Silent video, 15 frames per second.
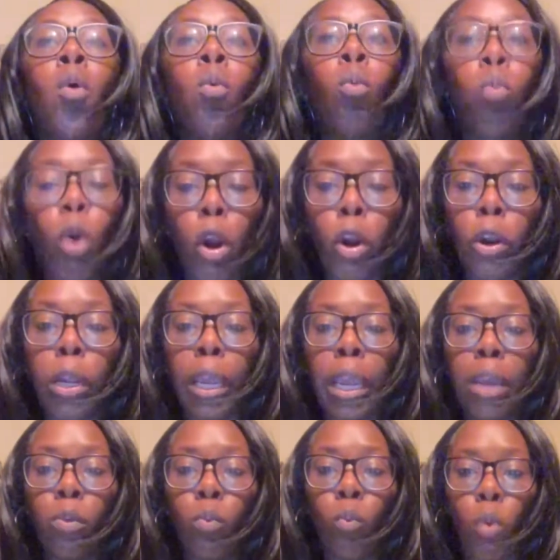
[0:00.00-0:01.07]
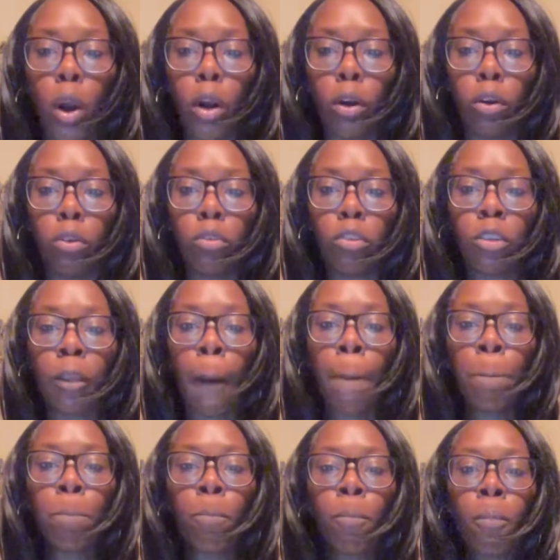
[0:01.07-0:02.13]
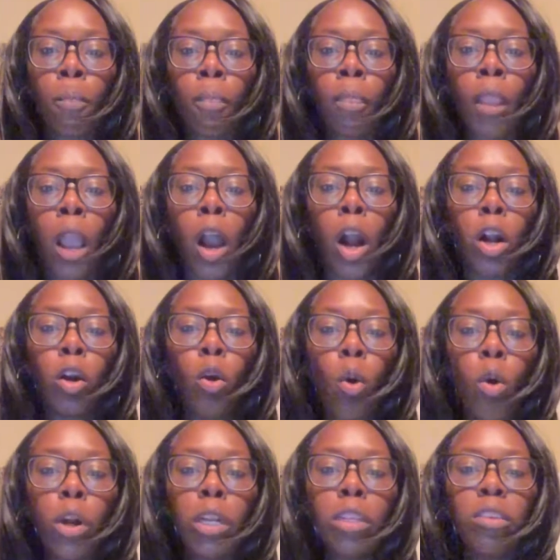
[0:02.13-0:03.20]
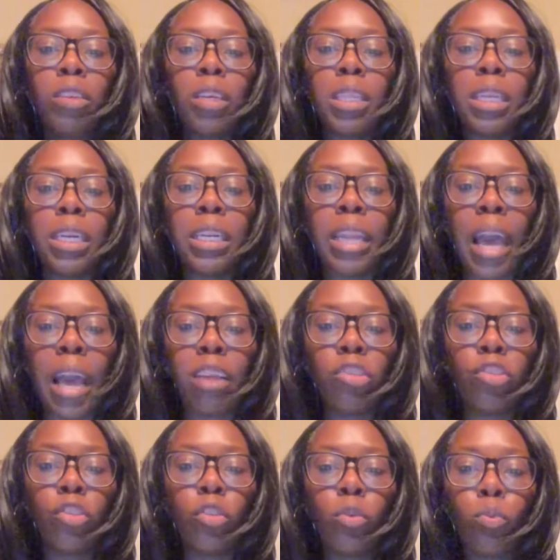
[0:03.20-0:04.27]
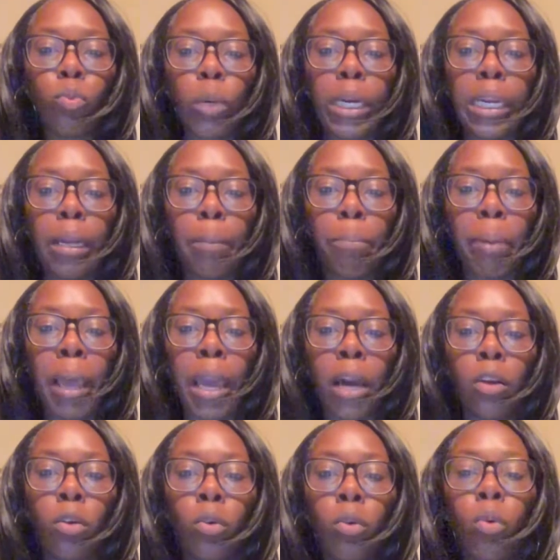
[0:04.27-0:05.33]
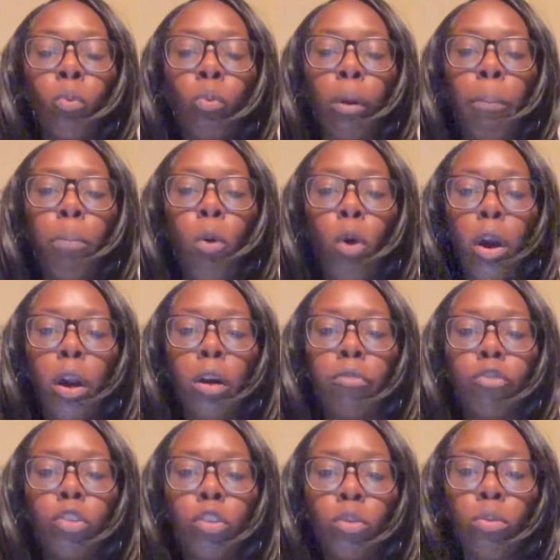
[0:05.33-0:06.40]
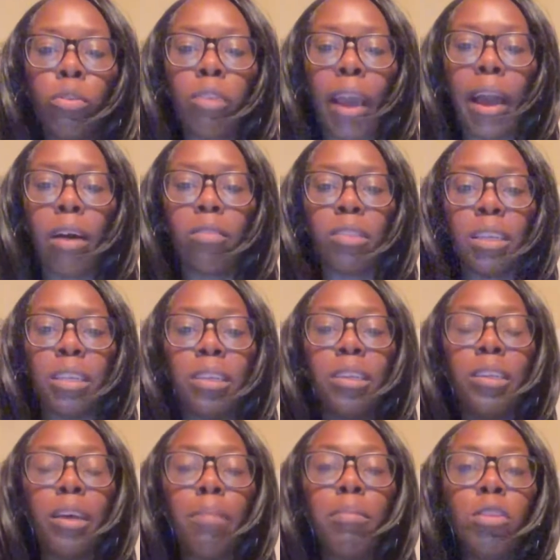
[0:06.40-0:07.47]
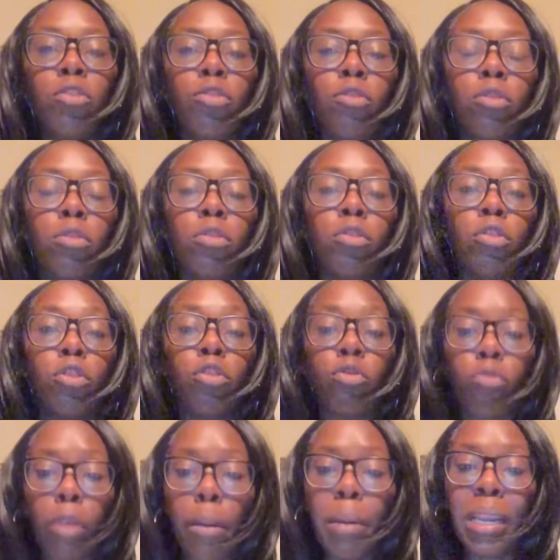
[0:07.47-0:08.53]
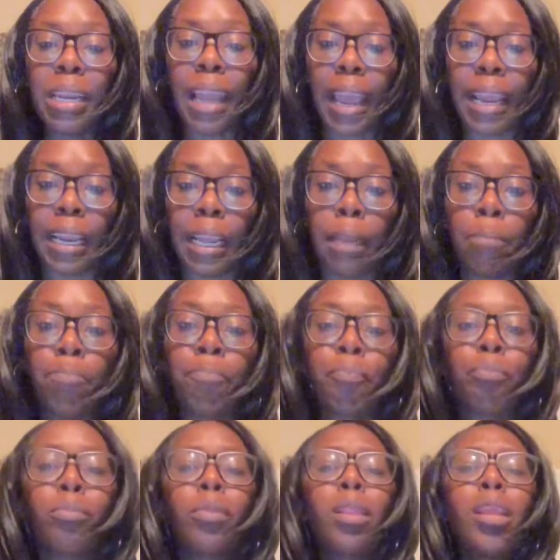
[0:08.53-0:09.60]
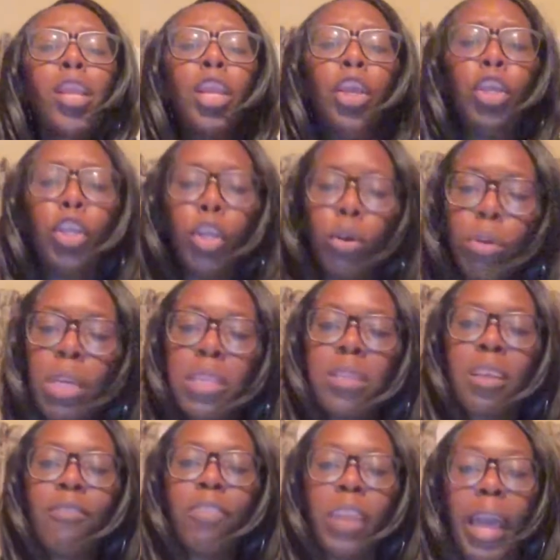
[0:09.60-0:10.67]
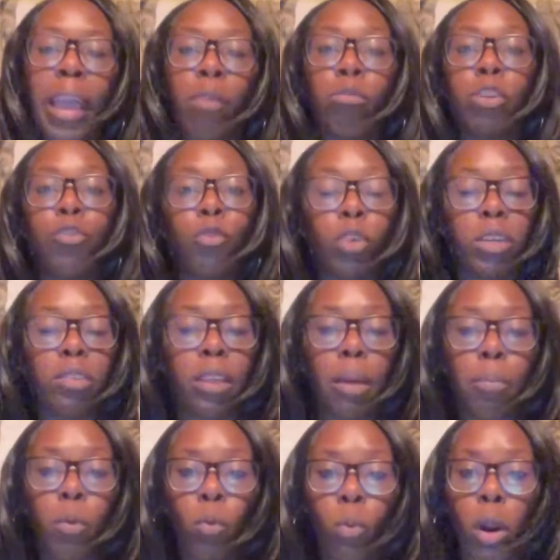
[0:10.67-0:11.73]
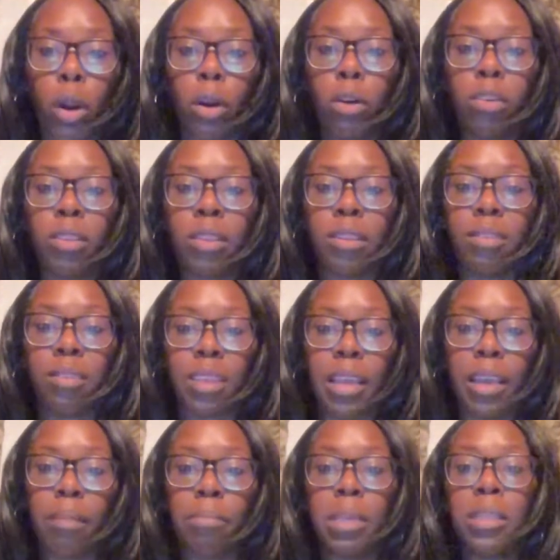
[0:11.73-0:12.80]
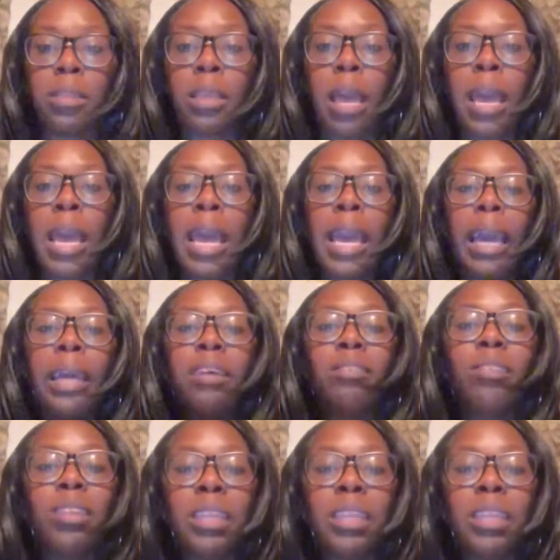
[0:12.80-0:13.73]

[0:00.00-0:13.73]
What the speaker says: work in words. According to the National Reading Panel report of 2000, discriminating units of language, for example, words and segments, is